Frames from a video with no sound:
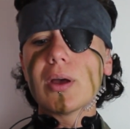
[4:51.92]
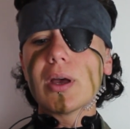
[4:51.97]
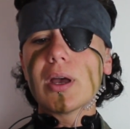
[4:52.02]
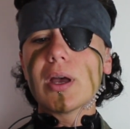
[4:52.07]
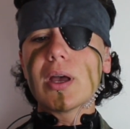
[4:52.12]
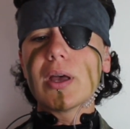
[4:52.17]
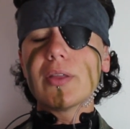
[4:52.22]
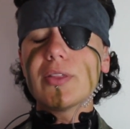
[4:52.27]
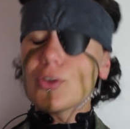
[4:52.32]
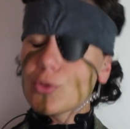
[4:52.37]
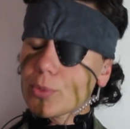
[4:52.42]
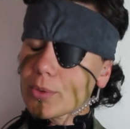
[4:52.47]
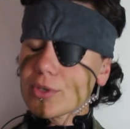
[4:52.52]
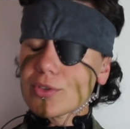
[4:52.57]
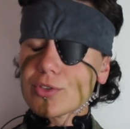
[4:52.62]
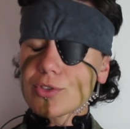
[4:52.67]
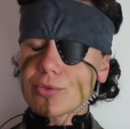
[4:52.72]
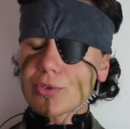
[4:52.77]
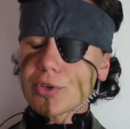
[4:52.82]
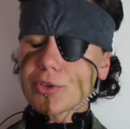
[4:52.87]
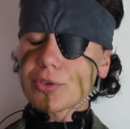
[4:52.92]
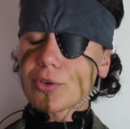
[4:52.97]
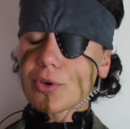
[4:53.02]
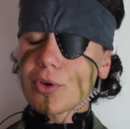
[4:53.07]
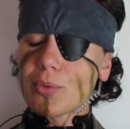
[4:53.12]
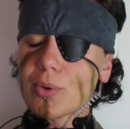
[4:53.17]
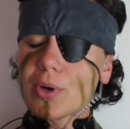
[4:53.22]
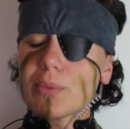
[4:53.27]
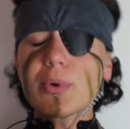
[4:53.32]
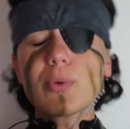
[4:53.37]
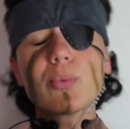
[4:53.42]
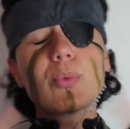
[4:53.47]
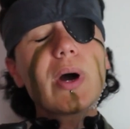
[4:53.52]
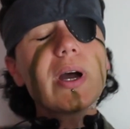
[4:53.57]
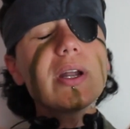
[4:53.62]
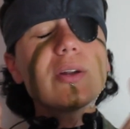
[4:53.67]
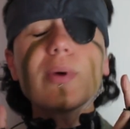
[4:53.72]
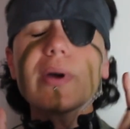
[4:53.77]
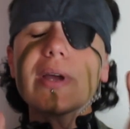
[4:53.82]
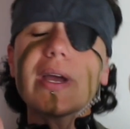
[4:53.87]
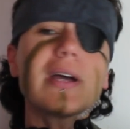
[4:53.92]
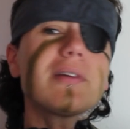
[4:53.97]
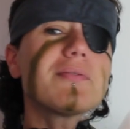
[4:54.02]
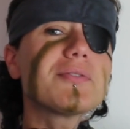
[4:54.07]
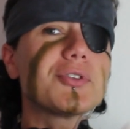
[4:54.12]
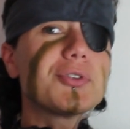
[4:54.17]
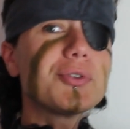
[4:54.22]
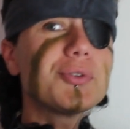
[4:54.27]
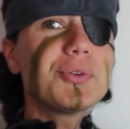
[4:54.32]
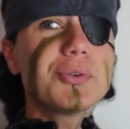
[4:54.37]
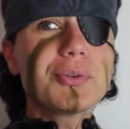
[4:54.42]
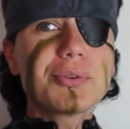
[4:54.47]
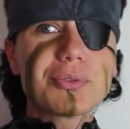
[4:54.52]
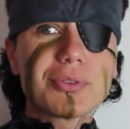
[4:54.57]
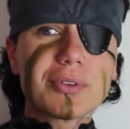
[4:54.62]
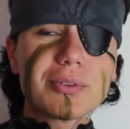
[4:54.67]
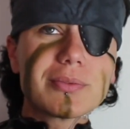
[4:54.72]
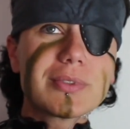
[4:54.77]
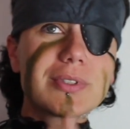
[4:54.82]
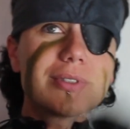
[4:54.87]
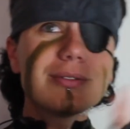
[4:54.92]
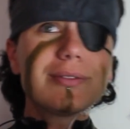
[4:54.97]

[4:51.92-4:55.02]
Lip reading: This one is the Rothko one, but why do I have two uniforms?